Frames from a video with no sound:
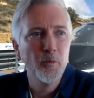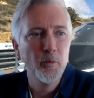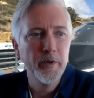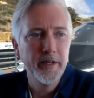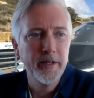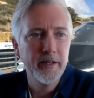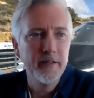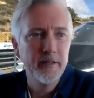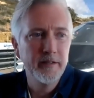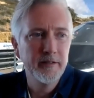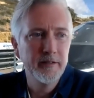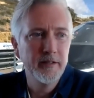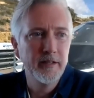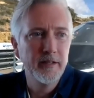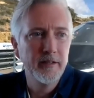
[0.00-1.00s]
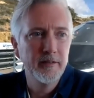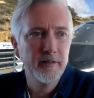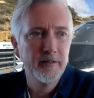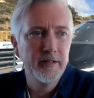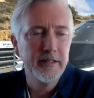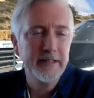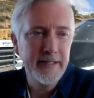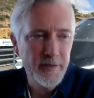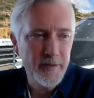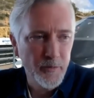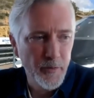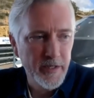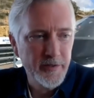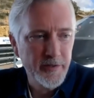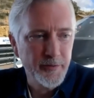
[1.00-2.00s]
We are a
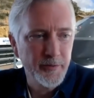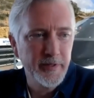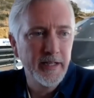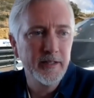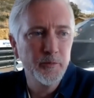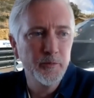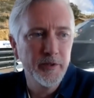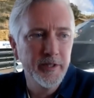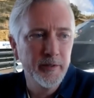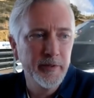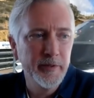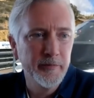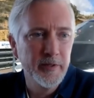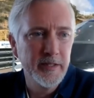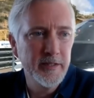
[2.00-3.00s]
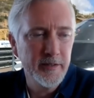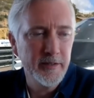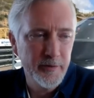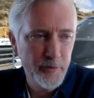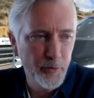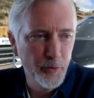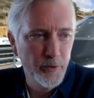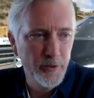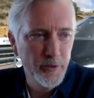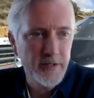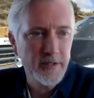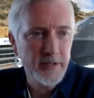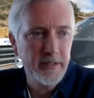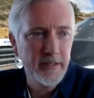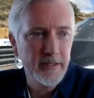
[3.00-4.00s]
decent ways through that. We're going to be releasing
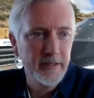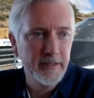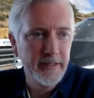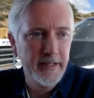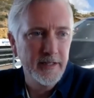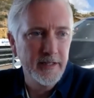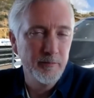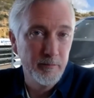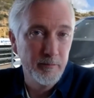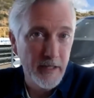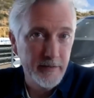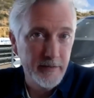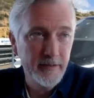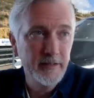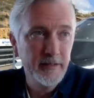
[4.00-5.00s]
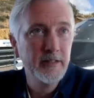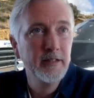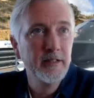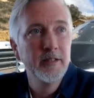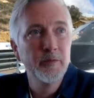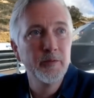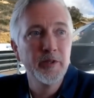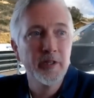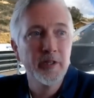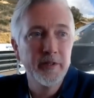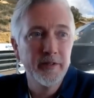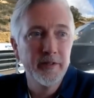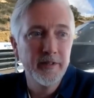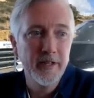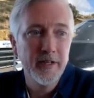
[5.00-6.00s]
tools in the next month. We're going to
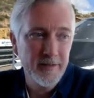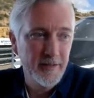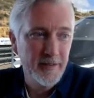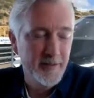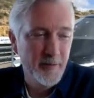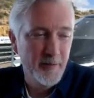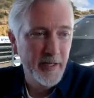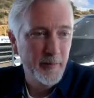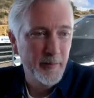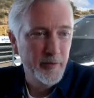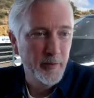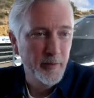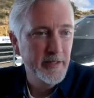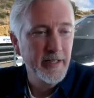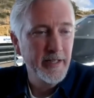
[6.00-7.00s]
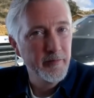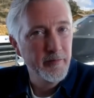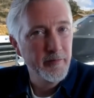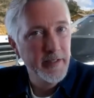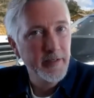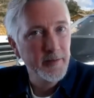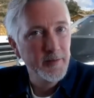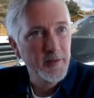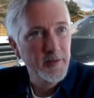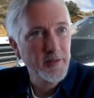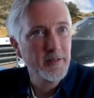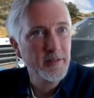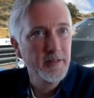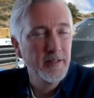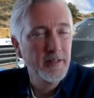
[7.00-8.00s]
be hustling to make probably 10
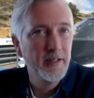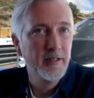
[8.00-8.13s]
vehicles